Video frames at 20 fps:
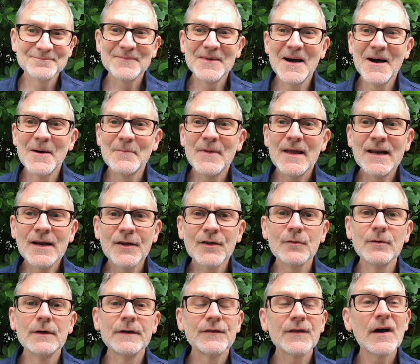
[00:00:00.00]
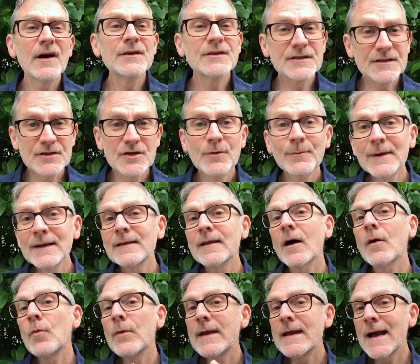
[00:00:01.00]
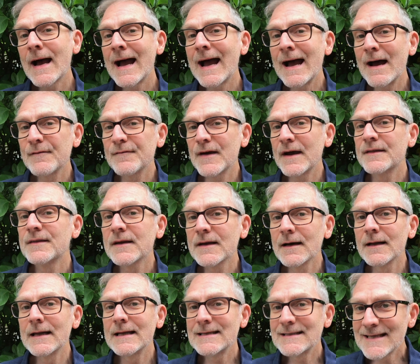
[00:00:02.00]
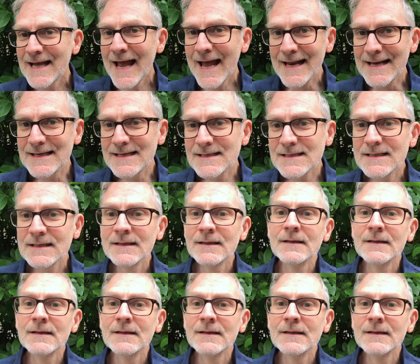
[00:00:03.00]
In other words, assuming that we have ethical intent,